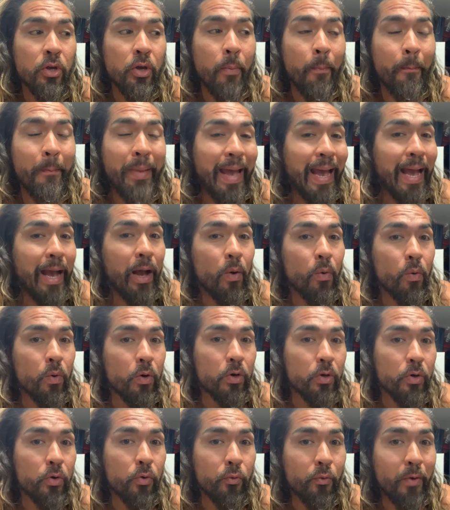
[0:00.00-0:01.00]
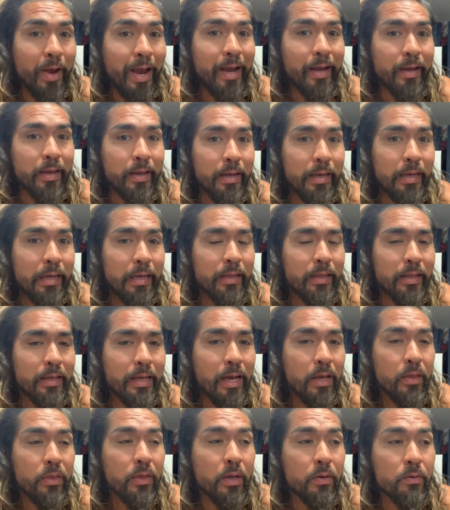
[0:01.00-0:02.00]
Power racket, and the
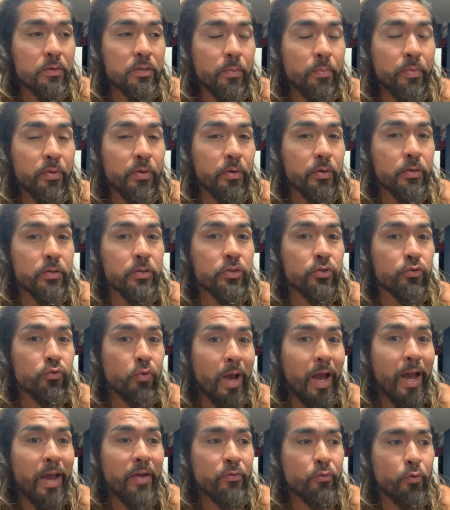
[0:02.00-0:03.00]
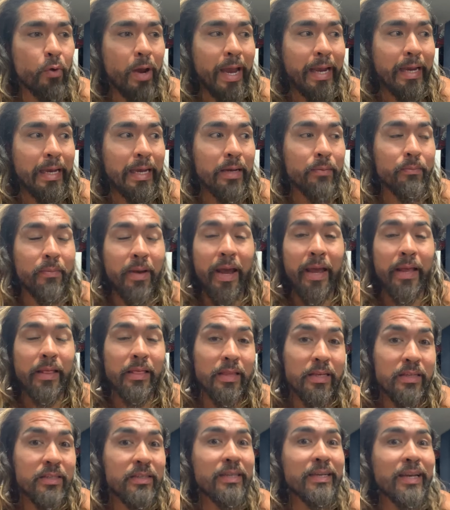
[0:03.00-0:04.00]
guy thought it was a Pure Drive racket. My
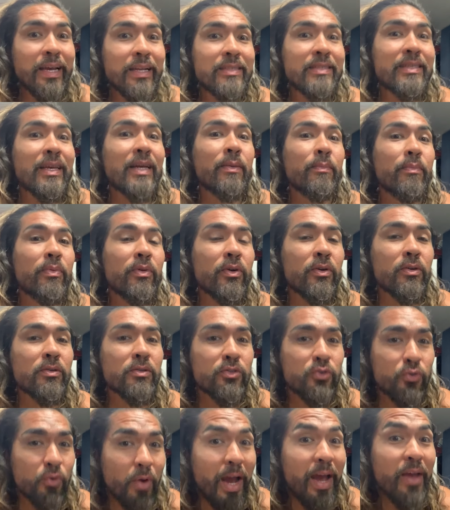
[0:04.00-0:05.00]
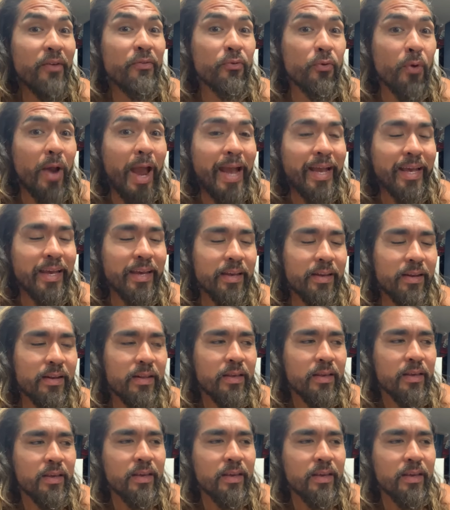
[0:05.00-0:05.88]
listing had said a Pure Drive racket.